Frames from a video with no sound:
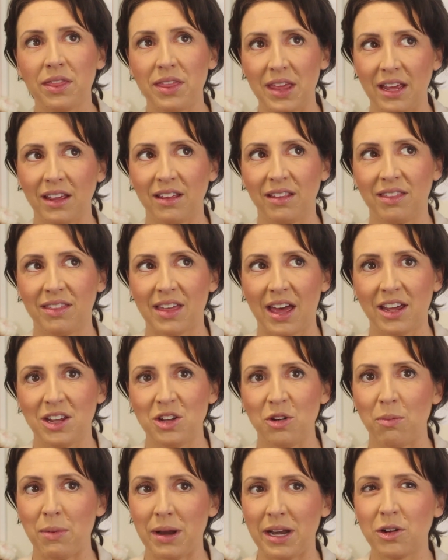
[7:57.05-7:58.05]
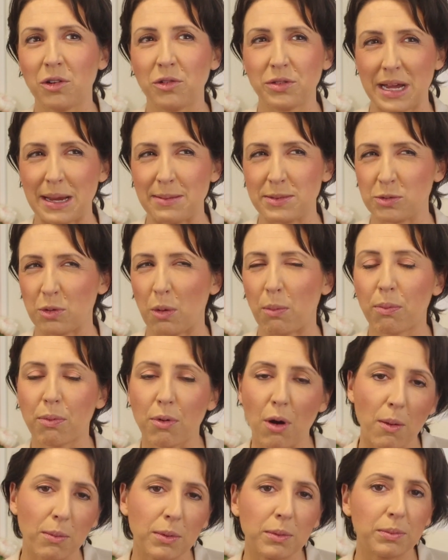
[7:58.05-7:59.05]
thing that your medical teams will
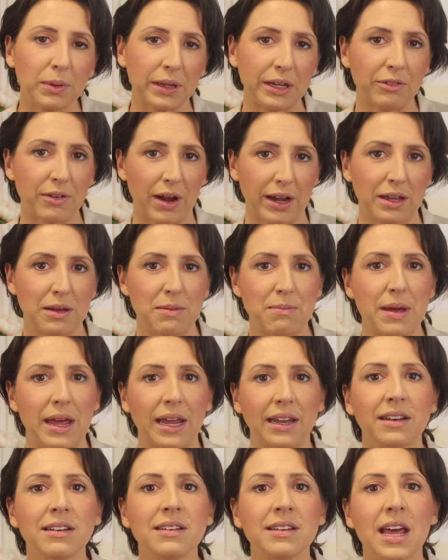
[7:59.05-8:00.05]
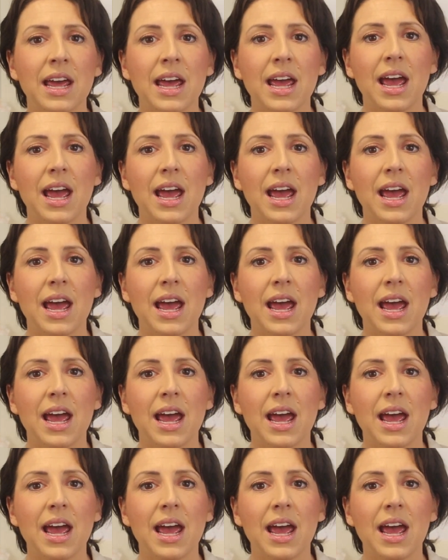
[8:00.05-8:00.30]
probably recommend